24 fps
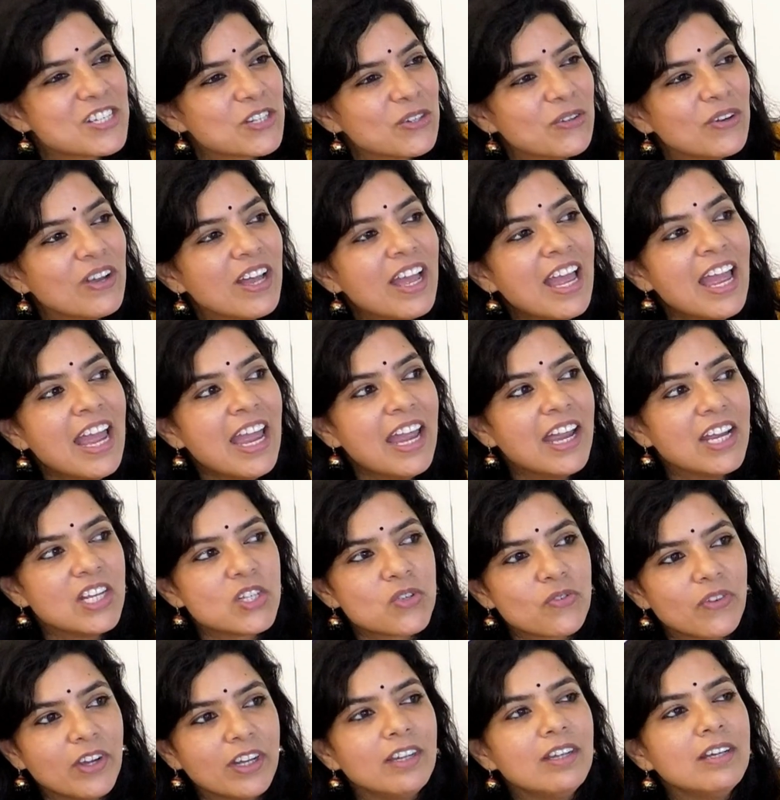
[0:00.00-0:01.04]
So it's
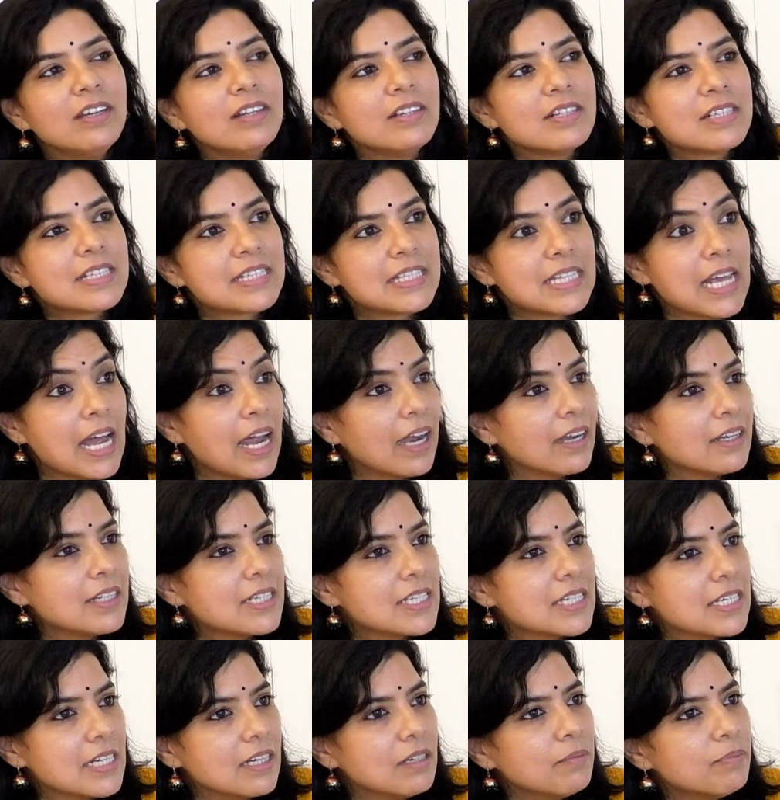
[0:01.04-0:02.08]
a very sad
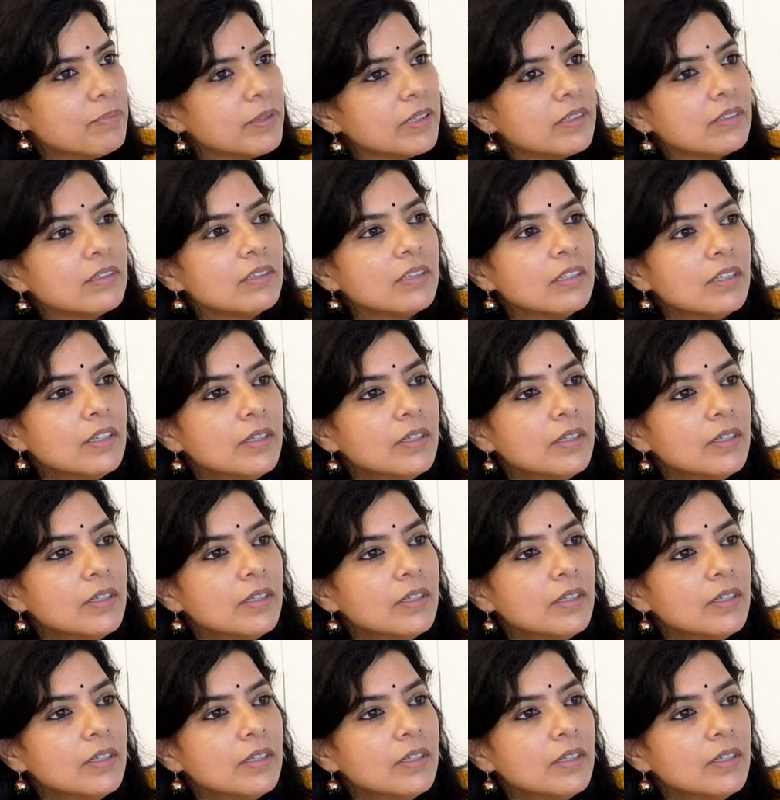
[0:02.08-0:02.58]
state, but